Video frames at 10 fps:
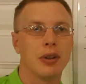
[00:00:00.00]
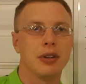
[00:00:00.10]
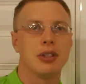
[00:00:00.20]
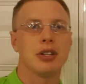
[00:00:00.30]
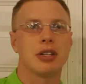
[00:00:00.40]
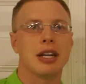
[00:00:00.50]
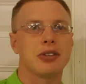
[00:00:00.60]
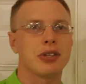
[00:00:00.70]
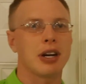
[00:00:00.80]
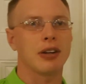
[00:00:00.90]
just
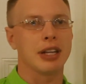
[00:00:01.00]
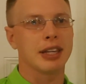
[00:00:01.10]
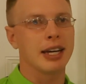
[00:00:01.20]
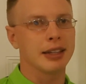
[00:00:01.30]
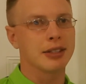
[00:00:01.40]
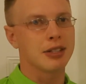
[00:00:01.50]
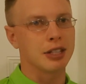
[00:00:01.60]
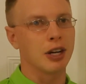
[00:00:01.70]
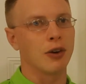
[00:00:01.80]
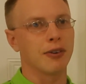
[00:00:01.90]
necessarily think this is the
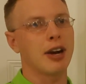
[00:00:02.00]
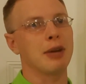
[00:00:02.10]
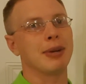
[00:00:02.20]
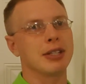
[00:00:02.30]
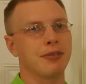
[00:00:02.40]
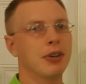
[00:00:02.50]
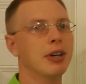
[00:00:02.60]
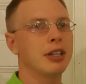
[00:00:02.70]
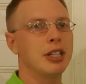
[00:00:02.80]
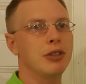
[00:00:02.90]
going rate, because if you're
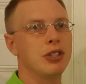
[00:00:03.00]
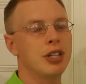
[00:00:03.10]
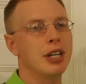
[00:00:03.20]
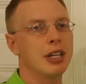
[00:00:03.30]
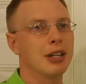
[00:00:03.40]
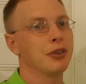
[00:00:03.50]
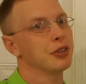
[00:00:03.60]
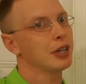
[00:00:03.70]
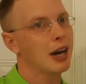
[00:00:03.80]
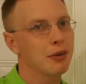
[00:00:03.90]
in a huge city, you
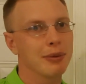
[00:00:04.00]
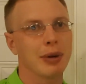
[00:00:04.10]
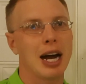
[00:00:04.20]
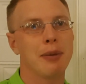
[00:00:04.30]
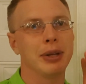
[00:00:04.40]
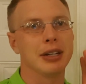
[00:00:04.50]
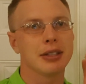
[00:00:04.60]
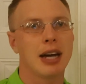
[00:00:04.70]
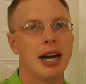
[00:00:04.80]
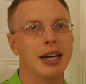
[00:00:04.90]
got to remember I'm in a
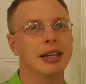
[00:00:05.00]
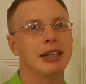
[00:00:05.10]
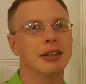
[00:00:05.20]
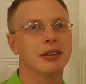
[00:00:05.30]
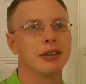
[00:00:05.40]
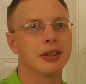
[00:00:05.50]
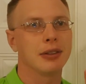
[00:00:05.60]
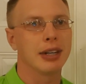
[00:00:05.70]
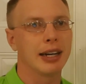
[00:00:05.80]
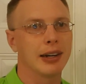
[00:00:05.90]
tiny
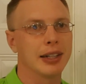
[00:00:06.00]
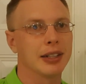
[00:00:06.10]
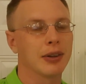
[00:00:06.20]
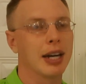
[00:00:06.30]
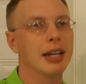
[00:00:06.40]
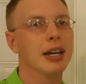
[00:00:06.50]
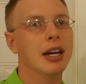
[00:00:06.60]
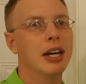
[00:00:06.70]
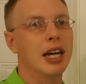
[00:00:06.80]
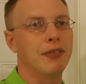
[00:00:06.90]
little area, okay?
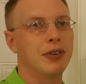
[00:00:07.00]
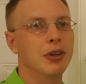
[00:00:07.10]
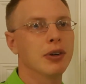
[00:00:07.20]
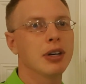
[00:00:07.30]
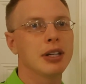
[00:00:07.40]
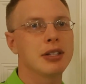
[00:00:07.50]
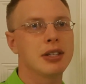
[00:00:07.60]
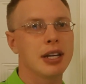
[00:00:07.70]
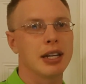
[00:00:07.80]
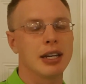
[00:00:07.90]
If you're in a
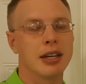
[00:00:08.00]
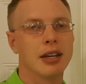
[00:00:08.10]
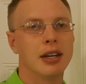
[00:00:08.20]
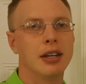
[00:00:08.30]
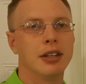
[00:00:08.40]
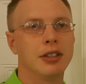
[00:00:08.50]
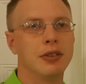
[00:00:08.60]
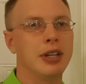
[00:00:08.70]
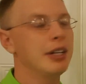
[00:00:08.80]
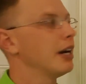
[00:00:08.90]
city, you
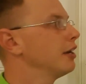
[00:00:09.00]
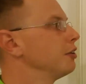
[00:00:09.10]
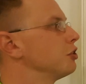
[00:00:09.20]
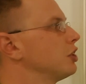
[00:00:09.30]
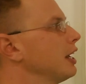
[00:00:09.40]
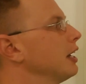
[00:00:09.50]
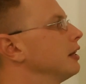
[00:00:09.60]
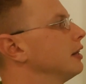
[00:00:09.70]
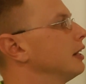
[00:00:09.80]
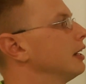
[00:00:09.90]
need to
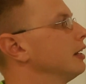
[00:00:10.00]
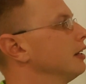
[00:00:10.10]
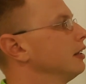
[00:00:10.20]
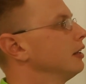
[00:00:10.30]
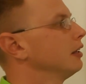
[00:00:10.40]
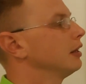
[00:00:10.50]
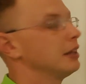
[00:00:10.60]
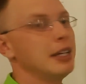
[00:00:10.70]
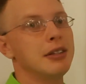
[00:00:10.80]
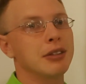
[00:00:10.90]
understand that
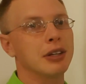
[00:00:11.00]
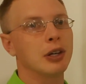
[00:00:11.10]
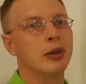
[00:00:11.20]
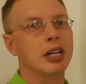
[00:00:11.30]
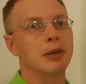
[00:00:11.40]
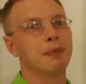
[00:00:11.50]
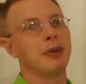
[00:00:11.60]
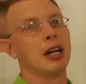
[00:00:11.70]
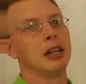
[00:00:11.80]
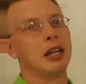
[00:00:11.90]
these could go up
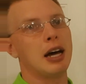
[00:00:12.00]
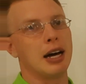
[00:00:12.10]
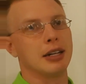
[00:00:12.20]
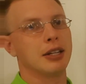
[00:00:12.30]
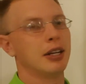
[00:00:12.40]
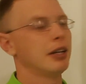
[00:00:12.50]
a lot,